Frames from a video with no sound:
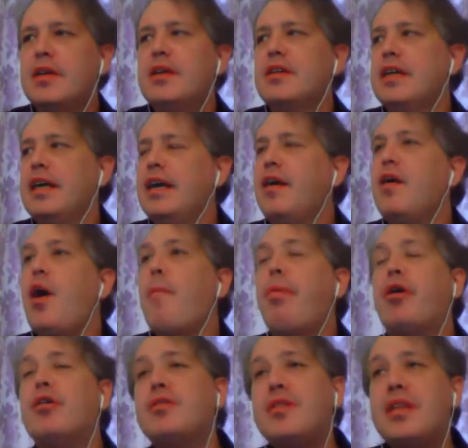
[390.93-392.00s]
Yeah.
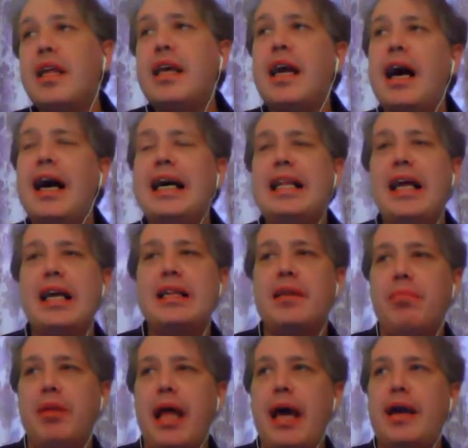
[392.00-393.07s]
Personally, I like the
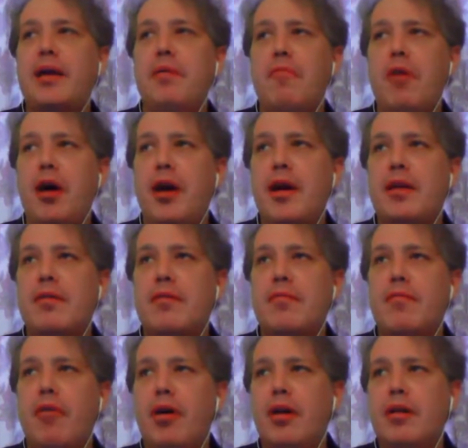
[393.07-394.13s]
black and white
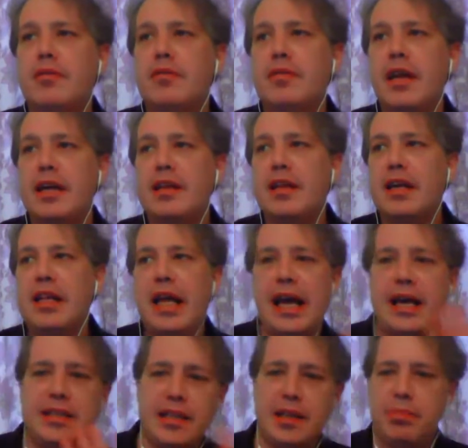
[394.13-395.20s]
one, like the
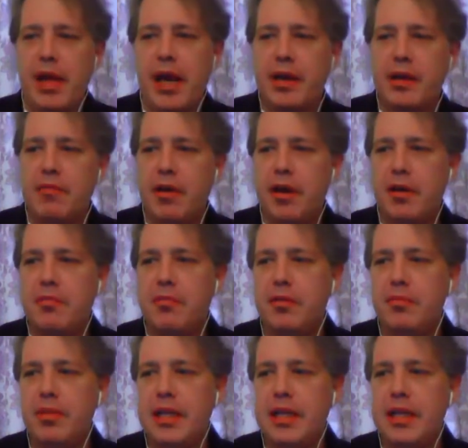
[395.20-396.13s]
classic black and white one.